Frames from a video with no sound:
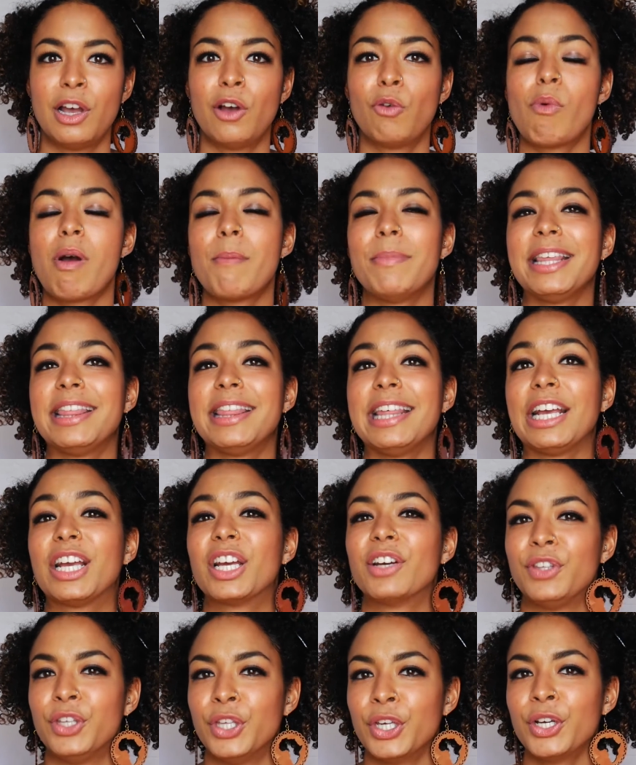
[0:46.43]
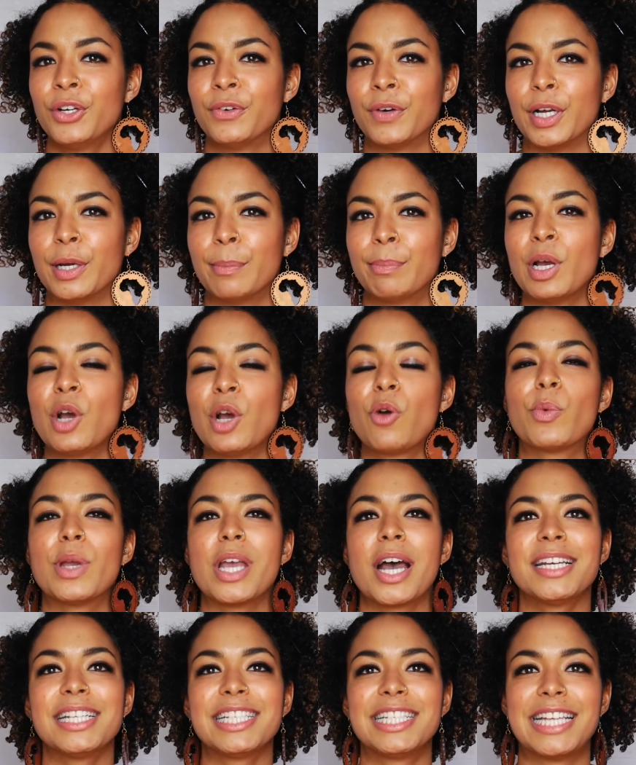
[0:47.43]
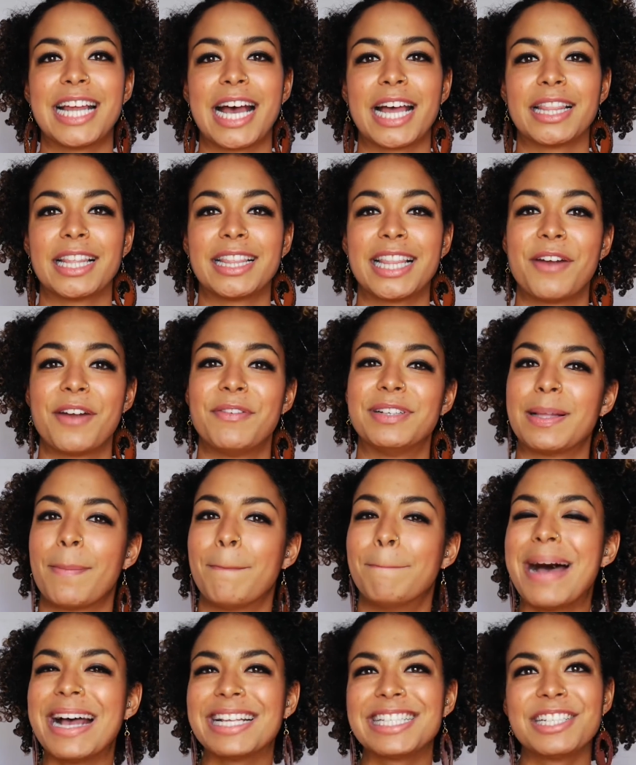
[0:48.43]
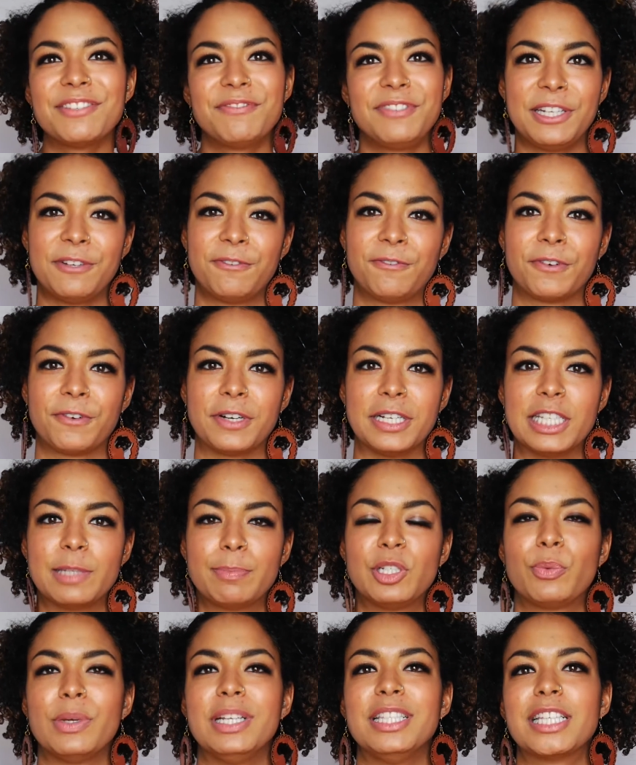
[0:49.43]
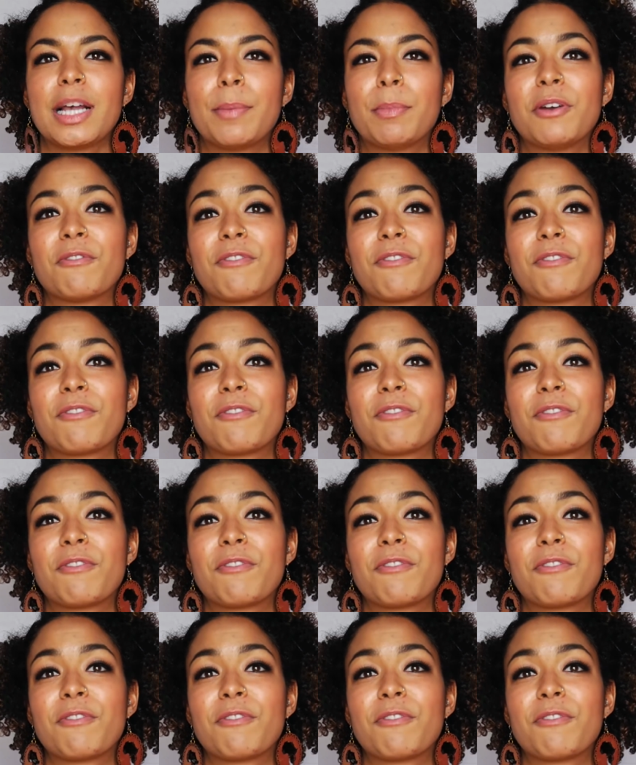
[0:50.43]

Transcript: When we think of Europe, we understand that there is a massive difference between someone